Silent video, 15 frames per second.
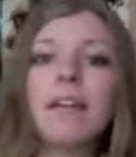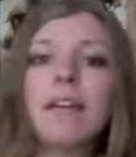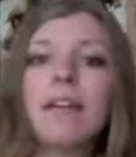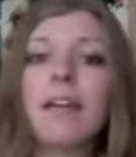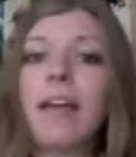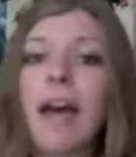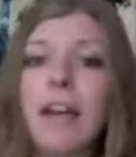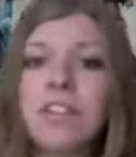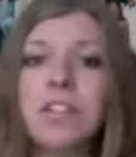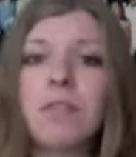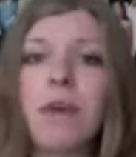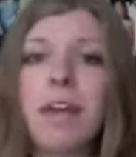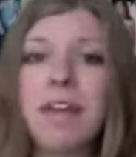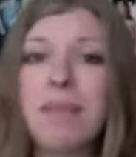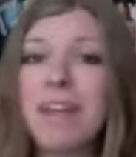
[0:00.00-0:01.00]
Kakashi
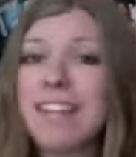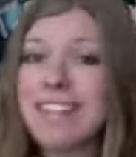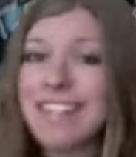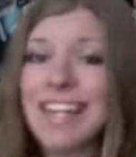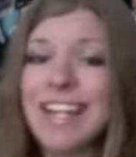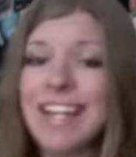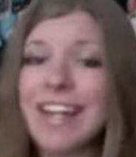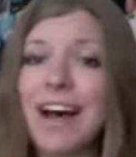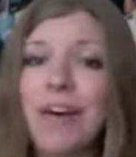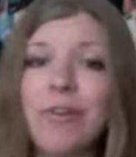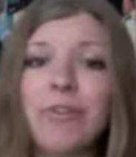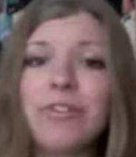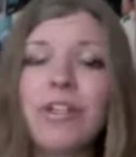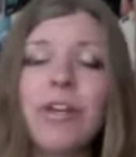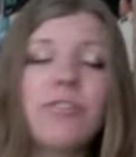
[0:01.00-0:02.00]
recommends that
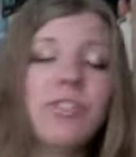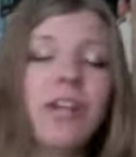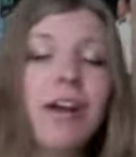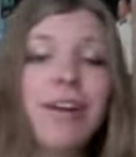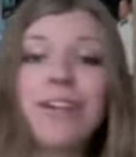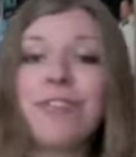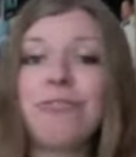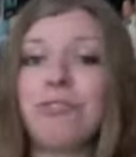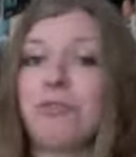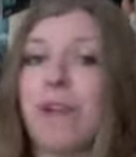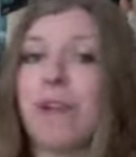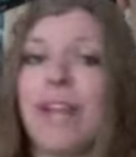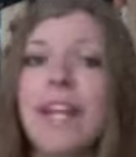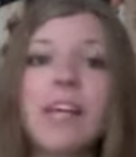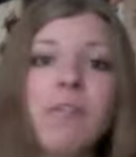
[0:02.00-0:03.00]
Naruto start a new
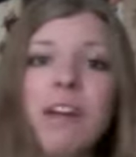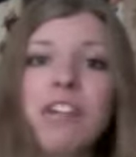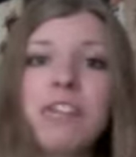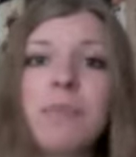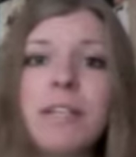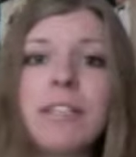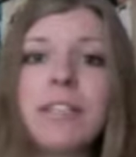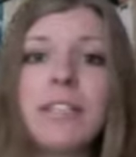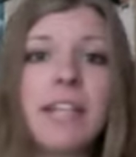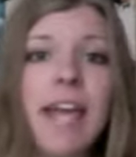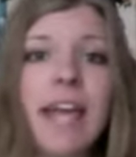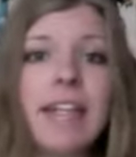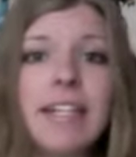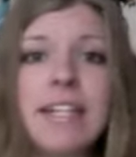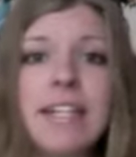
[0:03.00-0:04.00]
training regimen to
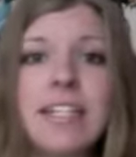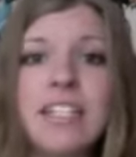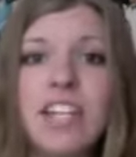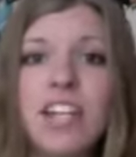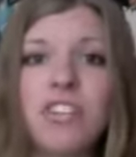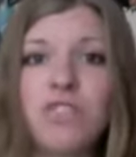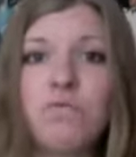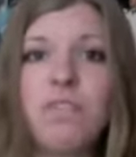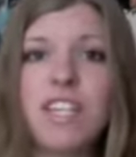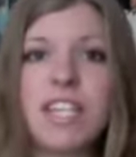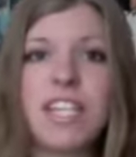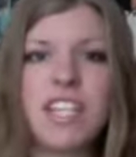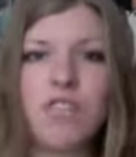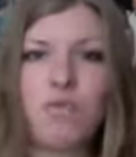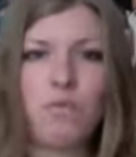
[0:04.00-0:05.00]
get in touch with
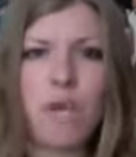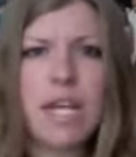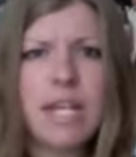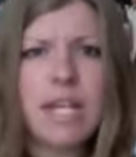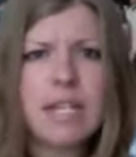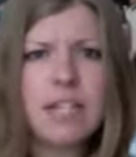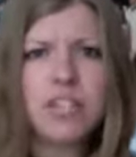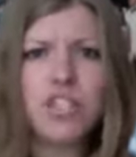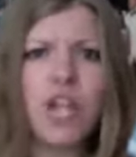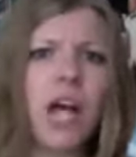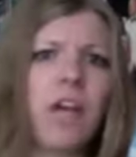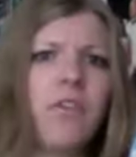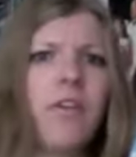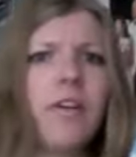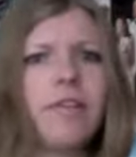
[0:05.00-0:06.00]
his wind
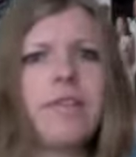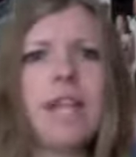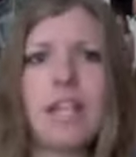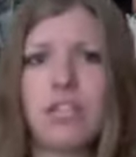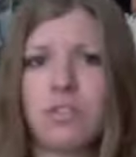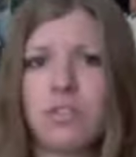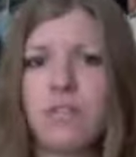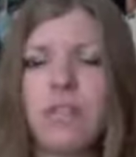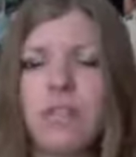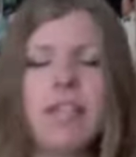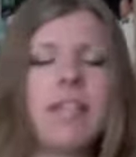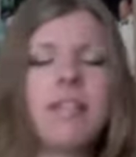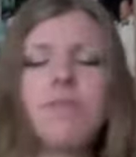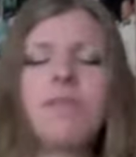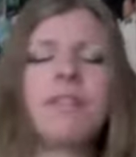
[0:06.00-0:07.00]
chakra nature that
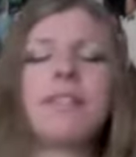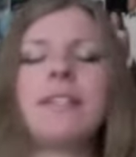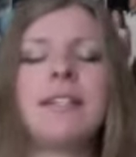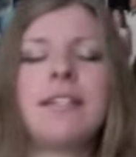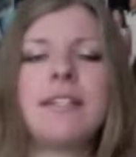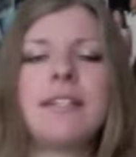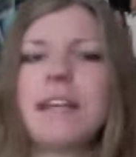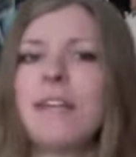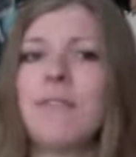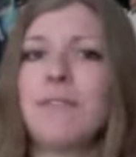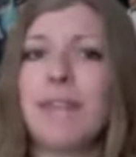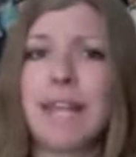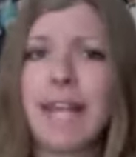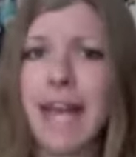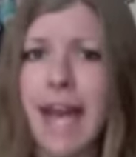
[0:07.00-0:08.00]
he's recently discovered
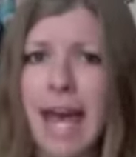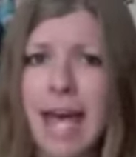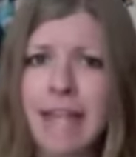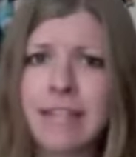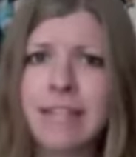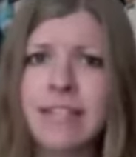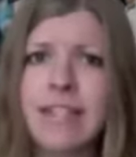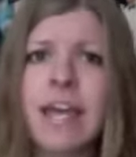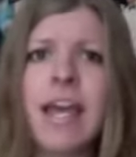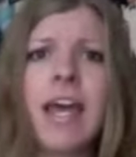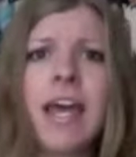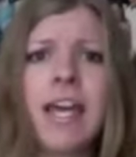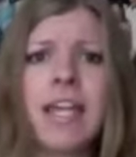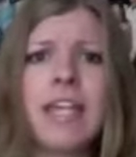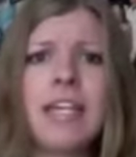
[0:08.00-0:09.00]
that he has.
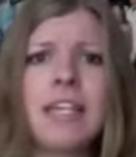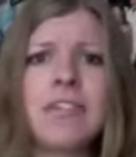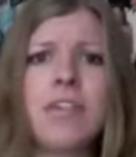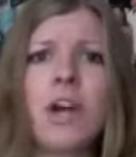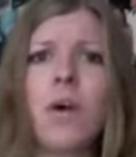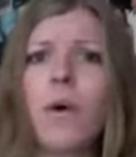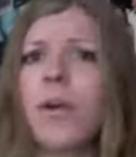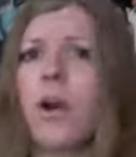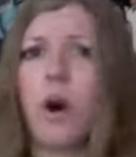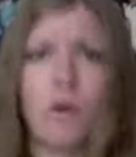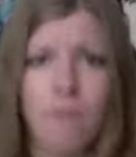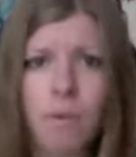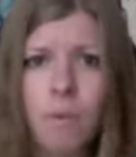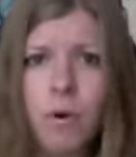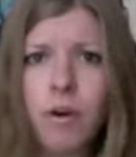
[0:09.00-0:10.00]
He's going
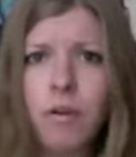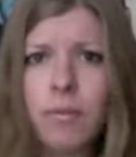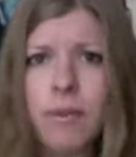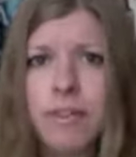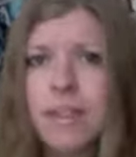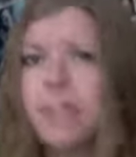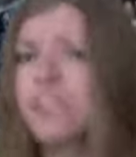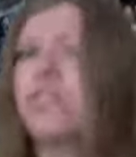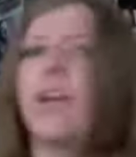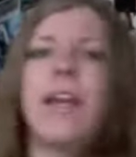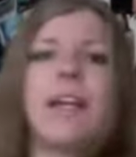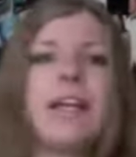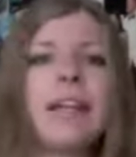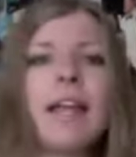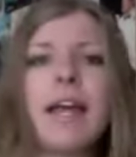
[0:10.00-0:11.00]
overboard with it,
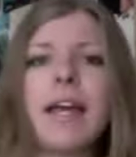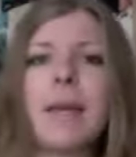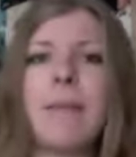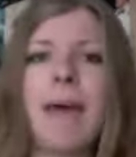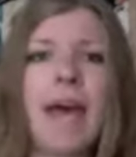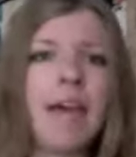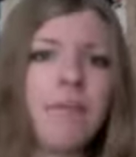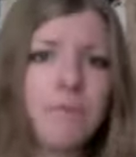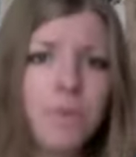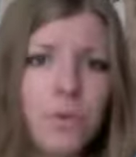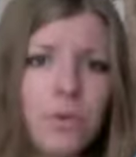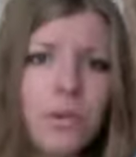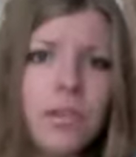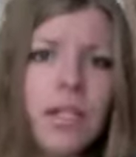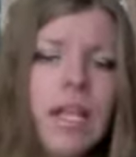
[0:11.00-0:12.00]
training like a mad
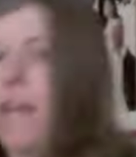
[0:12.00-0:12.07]
fool.